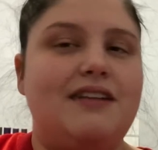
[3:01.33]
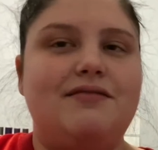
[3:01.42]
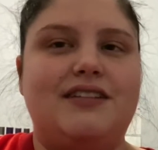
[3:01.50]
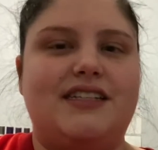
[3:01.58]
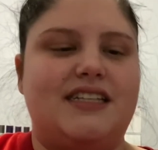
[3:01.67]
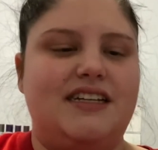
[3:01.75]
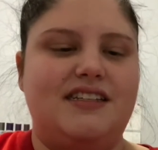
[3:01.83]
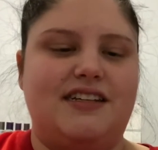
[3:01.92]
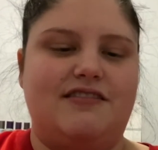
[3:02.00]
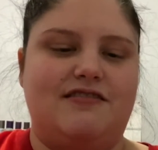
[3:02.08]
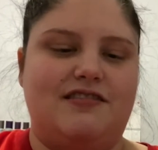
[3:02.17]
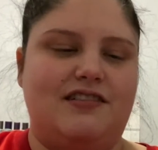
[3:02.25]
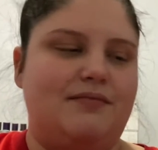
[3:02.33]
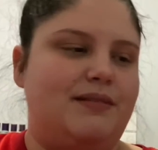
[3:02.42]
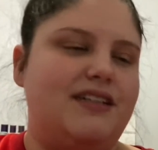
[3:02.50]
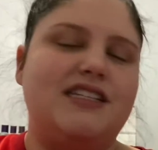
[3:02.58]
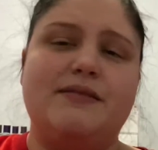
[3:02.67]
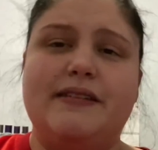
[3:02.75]
what scents I ordered, but
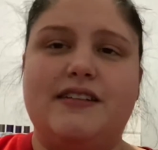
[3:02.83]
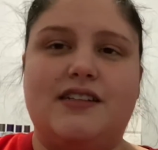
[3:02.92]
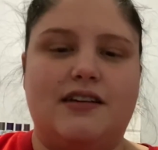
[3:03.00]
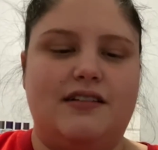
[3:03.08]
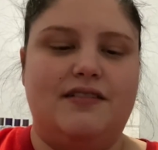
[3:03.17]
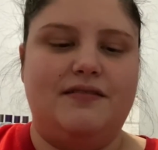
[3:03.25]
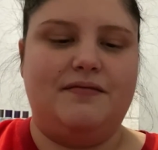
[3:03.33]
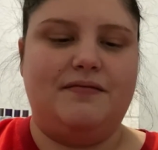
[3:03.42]
it smells good.